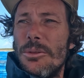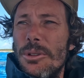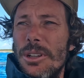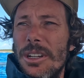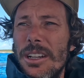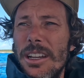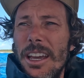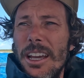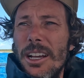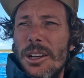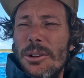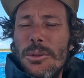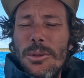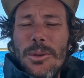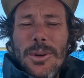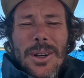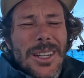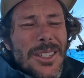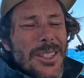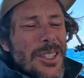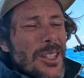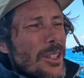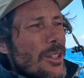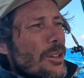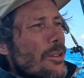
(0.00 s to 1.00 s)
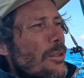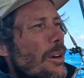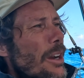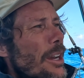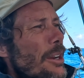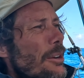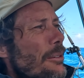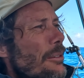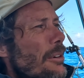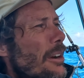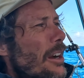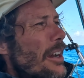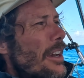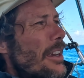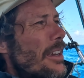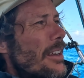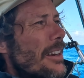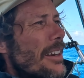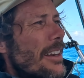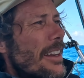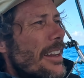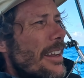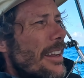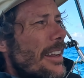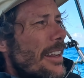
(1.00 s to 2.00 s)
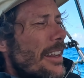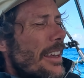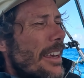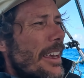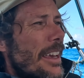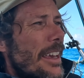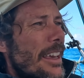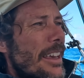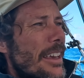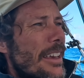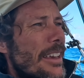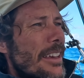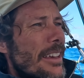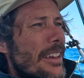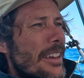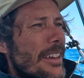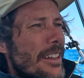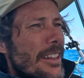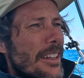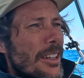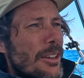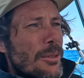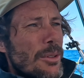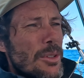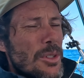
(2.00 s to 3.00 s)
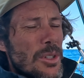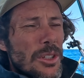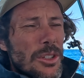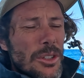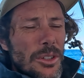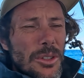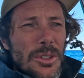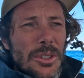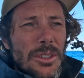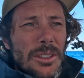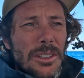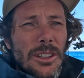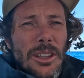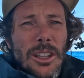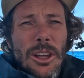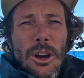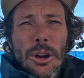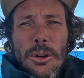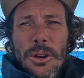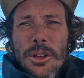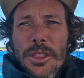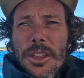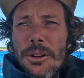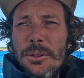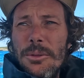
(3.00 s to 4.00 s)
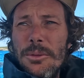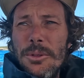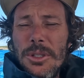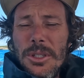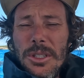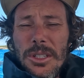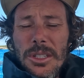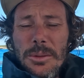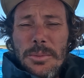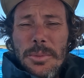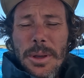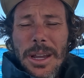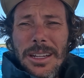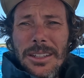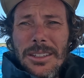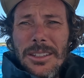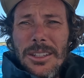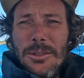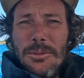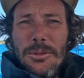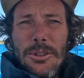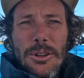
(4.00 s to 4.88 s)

wind angle wasn't quite right and it was a little lower than it was expected.